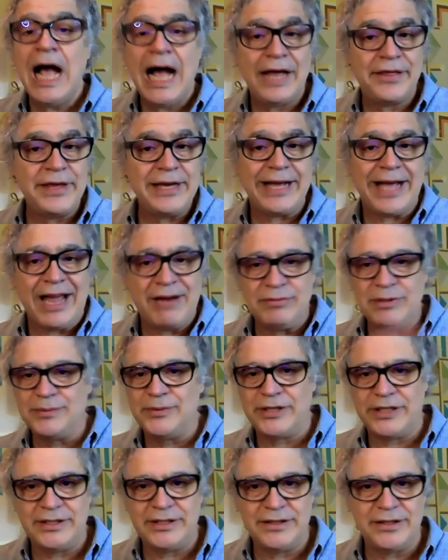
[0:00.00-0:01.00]
I think
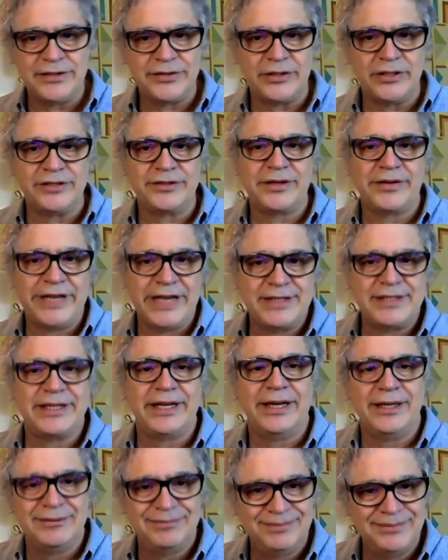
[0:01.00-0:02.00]
everybody deserves a Yes
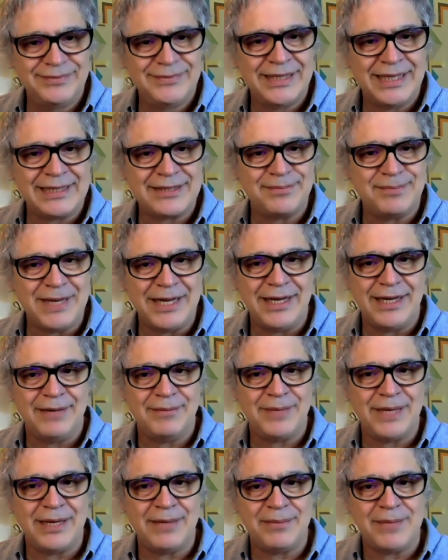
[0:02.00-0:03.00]
Day. That's
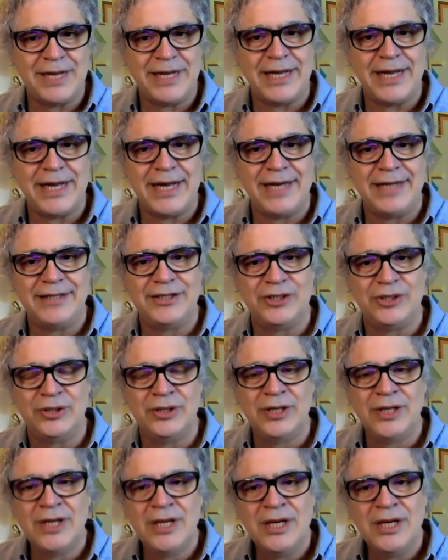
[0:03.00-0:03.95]
my attitude.